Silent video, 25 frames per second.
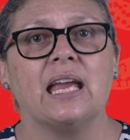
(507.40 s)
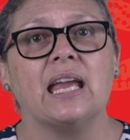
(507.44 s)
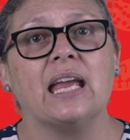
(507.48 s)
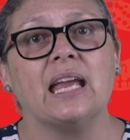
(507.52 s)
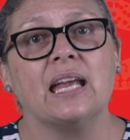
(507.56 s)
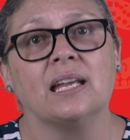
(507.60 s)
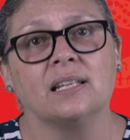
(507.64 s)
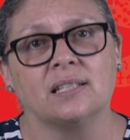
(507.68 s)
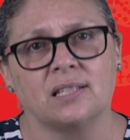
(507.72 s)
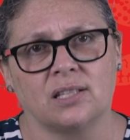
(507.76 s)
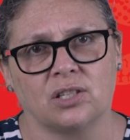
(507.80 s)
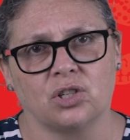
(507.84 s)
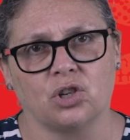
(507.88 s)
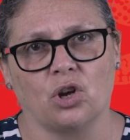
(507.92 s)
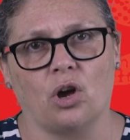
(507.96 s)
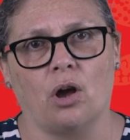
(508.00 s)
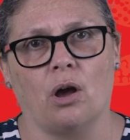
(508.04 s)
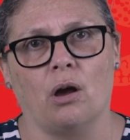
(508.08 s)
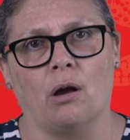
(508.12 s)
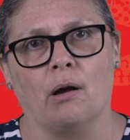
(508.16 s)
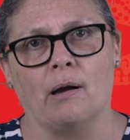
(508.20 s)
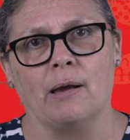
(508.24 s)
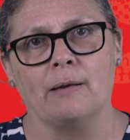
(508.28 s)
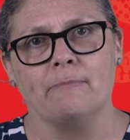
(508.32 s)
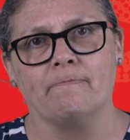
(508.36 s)
It's
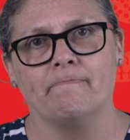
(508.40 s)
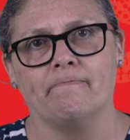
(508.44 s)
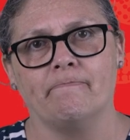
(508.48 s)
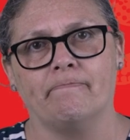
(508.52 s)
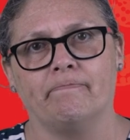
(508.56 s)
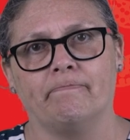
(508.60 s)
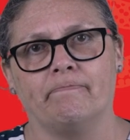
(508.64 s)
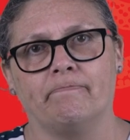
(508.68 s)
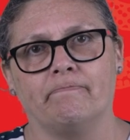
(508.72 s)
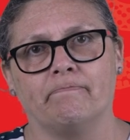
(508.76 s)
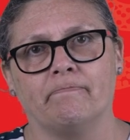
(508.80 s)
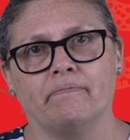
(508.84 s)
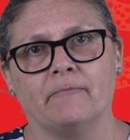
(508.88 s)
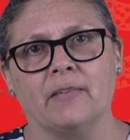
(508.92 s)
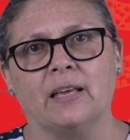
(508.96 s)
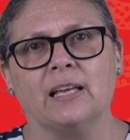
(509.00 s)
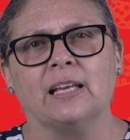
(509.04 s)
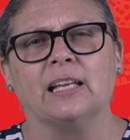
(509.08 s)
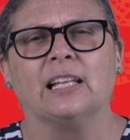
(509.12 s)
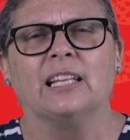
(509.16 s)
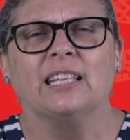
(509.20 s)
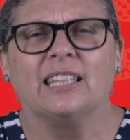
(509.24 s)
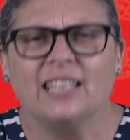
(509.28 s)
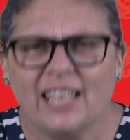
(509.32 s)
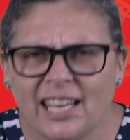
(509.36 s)
time.
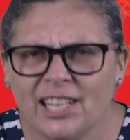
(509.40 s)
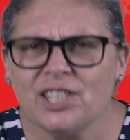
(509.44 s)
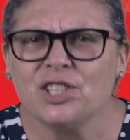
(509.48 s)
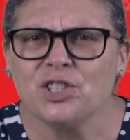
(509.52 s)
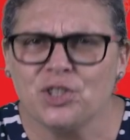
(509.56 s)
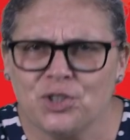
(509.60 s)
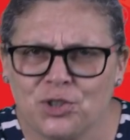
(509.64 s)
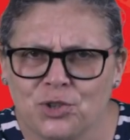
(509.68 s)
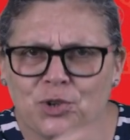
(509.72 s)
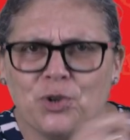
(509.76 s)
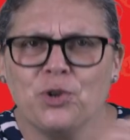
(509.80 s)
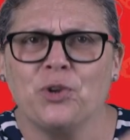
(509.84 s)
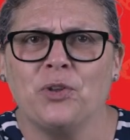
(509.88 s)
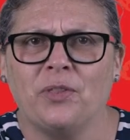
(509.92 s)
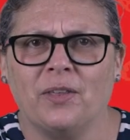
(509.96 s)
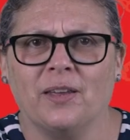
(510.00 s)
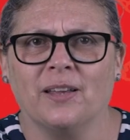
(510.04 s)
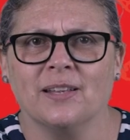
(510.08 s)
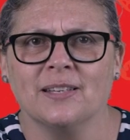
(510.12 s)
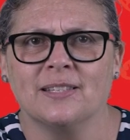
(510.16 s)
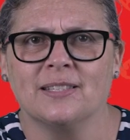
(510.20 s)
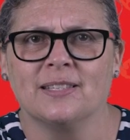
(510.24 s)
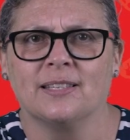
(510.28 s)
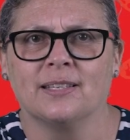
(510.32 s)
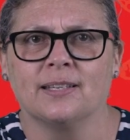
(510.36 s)
Let's do
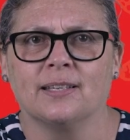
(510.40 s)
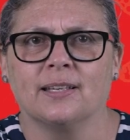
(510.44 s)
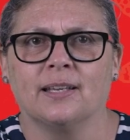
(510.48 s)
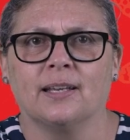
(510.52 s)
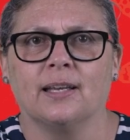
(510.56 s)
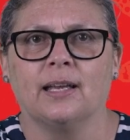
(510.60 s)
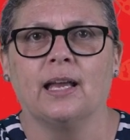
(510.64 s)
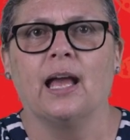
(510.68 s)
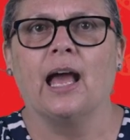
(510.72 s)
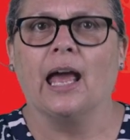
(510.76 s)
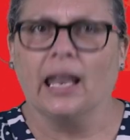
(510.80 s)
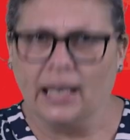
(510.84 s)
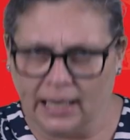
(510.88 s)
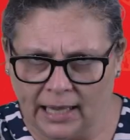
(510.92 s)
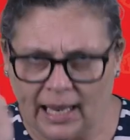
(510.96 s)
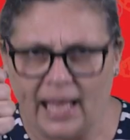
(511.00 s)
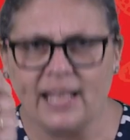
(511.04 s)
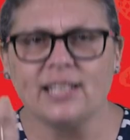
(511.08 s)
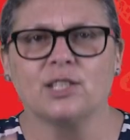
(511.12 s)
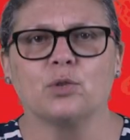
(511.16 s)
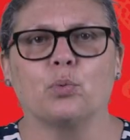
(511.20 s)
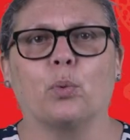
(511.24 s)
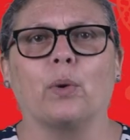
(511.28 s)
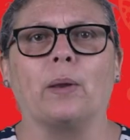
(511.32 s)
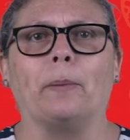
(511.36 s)
this and
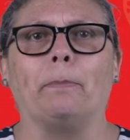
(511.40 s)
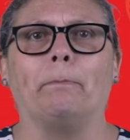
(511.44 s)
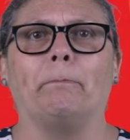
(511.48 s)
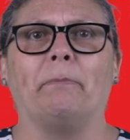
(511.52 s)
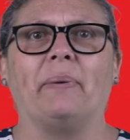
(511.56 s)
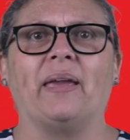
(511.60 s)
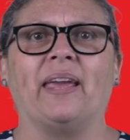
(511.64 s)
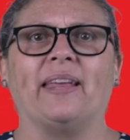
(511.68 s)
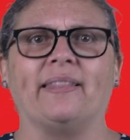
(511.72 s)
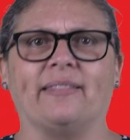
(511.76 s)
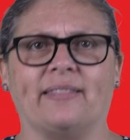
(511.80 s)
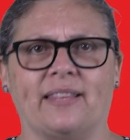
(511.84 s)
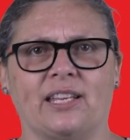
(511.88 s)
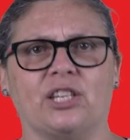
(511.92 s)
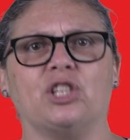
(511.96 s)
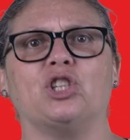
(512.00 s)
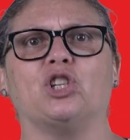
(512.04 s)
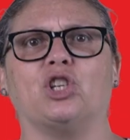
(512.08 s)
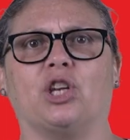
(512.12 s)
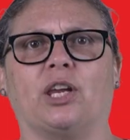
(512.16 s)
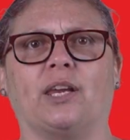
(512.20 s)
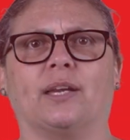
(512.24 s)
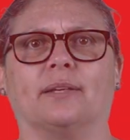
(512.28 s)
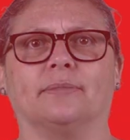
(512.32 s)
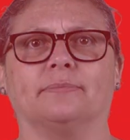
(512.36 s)
let's win big this
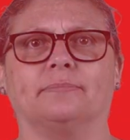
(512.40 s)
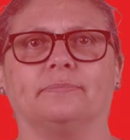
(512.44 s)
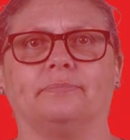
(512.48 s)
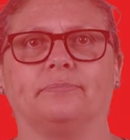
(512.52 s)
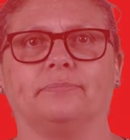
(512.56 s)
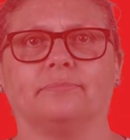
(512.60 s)
year.